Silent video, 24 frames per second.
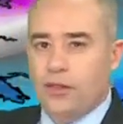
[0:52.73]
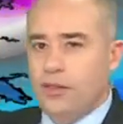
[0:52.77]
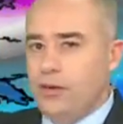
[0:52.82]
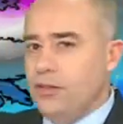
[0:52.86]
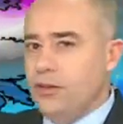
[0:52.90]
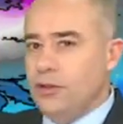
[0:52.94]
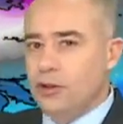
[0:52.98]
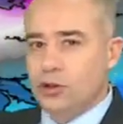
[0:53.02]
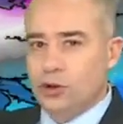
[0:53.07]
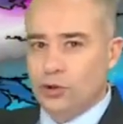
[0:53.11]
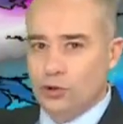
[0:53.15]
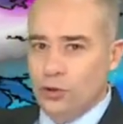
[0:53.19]
and then
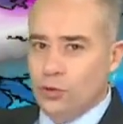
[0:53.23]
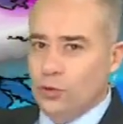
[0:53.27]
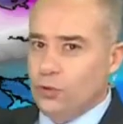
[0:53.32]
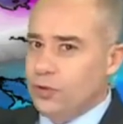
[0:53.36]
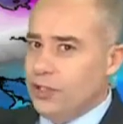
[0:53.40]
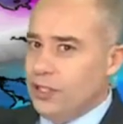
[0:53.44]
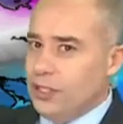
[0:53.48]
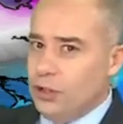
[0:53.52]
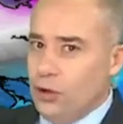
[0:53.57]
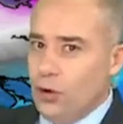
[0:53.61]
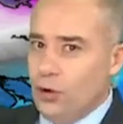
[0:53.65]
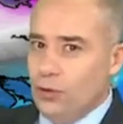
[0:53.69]
the
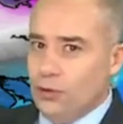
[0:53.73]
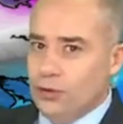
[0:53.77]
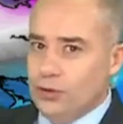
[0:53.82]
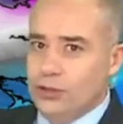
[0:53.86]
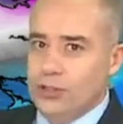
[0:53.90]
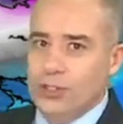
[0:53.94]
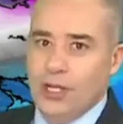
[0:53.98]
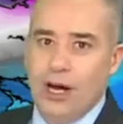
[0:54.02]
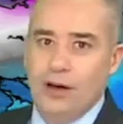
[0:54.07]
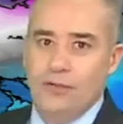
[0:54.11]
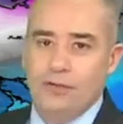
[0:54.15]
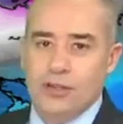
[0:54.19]
truly cold
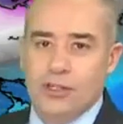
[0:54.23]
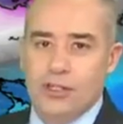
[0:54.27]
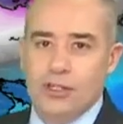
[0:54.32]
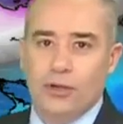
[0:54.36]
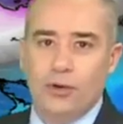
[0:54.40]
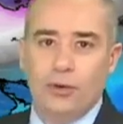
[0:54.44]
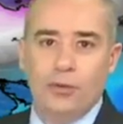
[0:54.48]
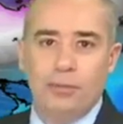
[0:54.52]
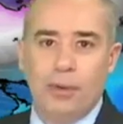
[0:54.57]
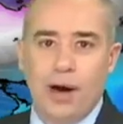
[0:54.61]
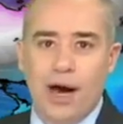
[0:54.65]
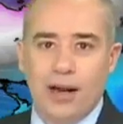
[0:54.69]
stuff is
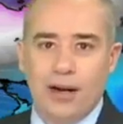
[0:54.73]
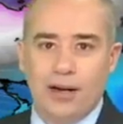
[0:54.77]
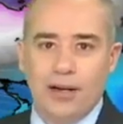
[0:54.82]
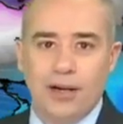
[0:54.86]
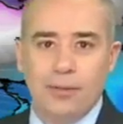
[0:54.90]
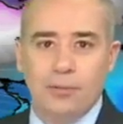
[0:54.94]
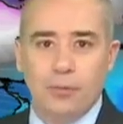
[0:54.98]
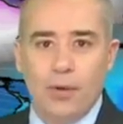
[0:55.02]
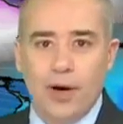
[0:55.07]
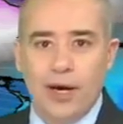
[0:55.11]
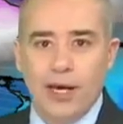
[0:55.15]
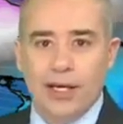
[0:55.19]
still bottled
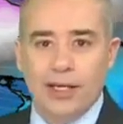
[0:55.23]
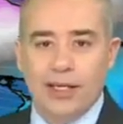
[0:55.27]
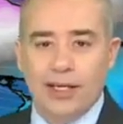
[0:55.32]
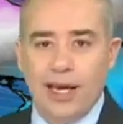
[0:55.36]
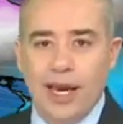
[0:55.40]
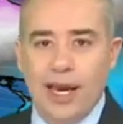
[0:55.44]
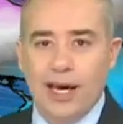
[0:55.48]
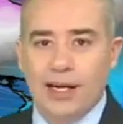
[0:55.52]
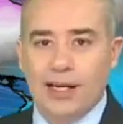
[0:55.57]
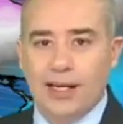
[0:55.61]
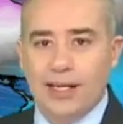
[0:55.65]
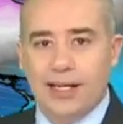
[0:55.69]
up way into
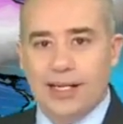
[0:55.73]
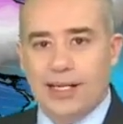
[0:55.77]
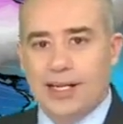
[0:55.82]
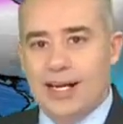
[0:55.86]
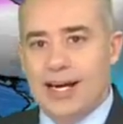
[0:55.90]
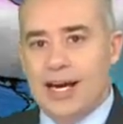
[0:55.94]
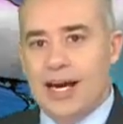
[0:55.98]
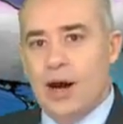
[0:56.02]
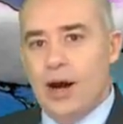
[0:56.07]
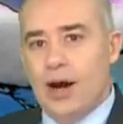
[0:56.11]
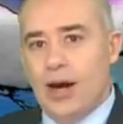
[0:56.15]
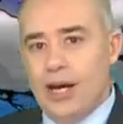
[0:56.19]
Canada.
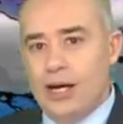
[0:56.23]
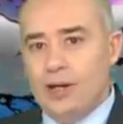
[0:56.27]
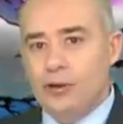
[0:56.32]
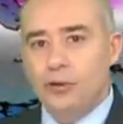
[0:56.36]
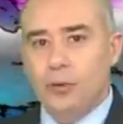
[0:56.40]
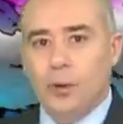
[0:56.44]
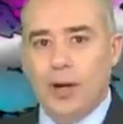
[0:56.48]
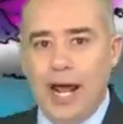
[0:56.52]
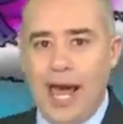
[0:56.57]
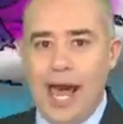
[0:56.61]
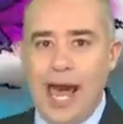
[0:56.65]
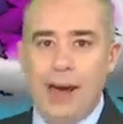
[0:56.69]

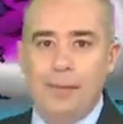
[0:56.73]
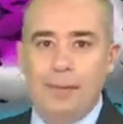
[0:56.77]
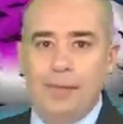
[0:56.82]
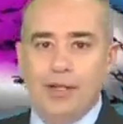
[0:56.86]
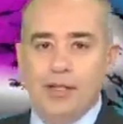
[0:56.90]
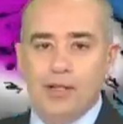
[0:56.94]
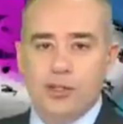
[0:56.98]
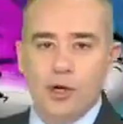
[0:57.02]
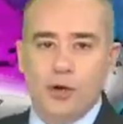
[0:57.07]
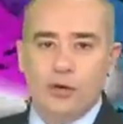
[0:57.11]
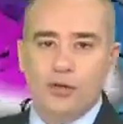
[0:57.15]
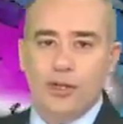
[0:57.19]
Here's what
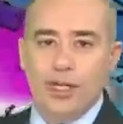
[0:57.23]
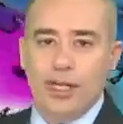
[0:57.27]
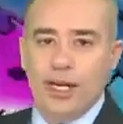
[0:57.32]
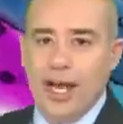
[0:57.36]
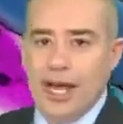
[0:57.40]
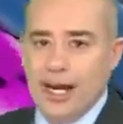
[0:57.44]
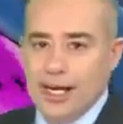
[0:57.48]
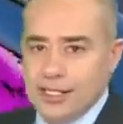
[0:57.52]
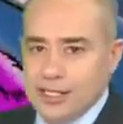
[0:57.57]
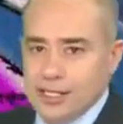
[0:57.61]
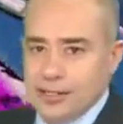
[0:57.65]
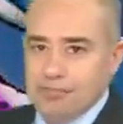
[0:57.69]
happens over the
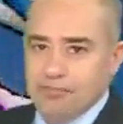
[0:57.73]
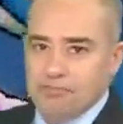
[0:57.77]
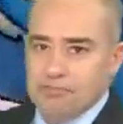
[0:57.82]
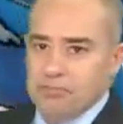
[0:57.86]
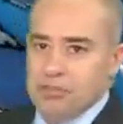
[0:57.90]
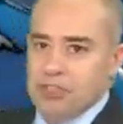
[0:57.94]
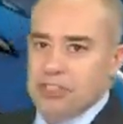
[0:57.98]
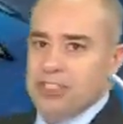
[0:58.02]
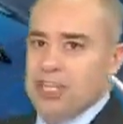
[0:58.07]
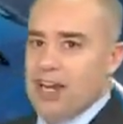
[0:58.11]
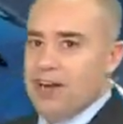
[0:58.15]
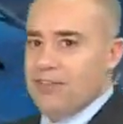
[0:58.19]
next
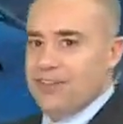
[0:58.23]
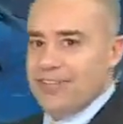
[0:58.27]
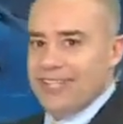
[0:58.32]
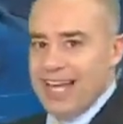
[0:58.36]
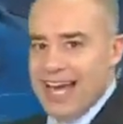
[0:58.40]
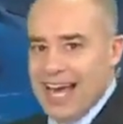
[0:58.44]
7